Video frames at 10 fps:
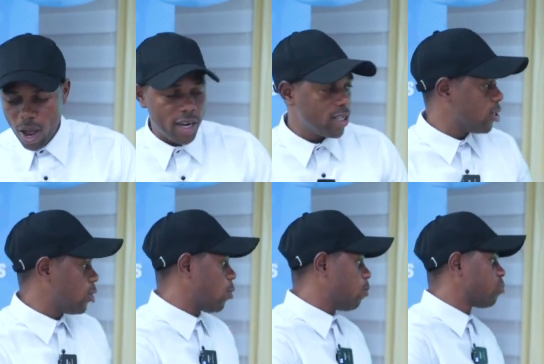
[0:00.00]
and
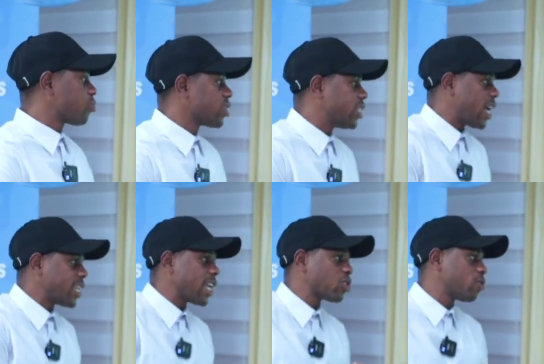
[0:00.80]
the
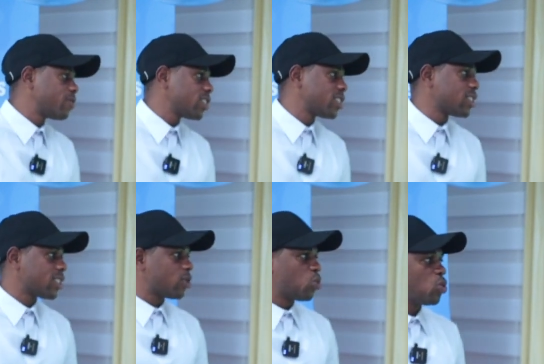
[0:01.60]
essence of this
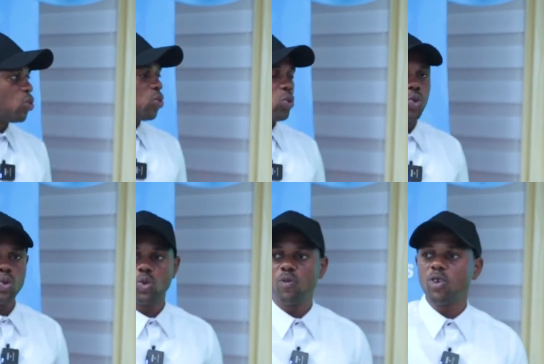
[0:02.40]
is
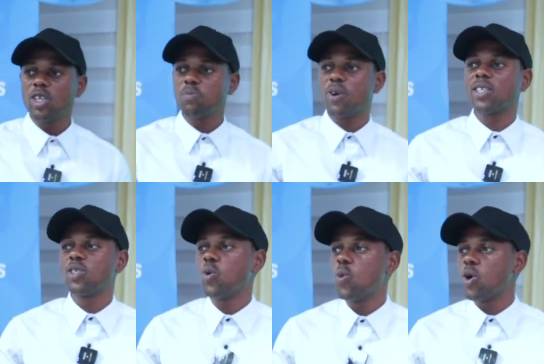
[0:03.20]
you've just
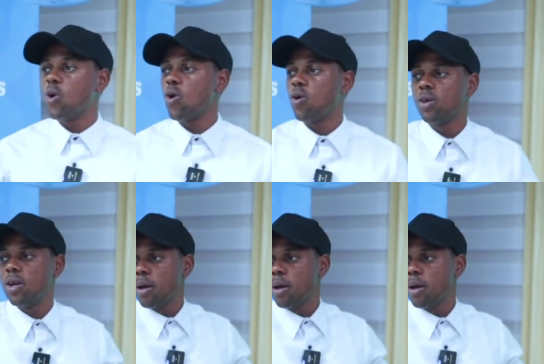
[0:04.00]
practiced what we call